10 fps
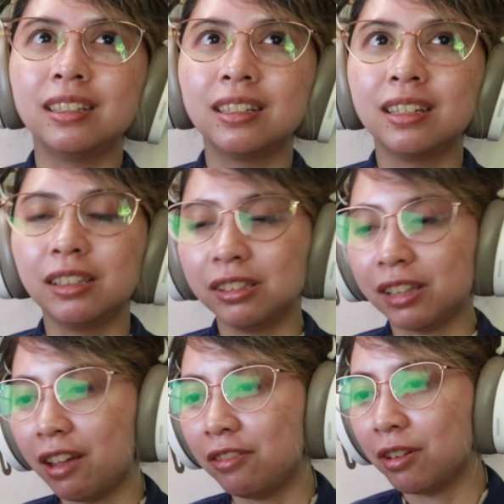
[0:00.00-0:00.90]
a little
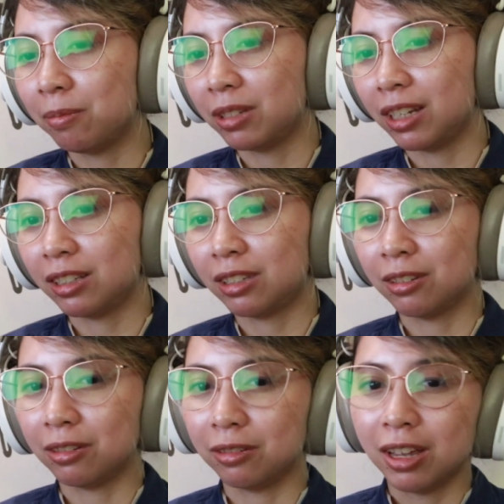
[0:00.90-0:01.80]
life update.
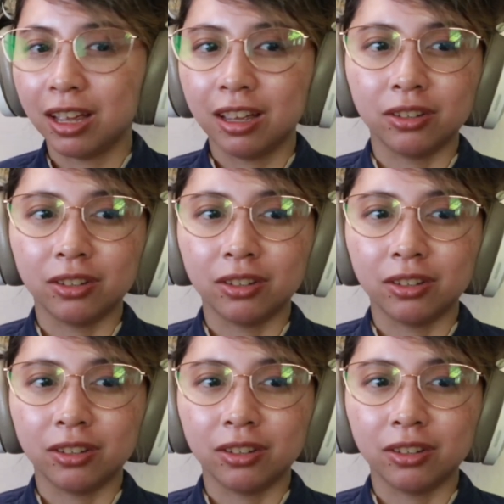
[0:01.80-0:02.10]
So I was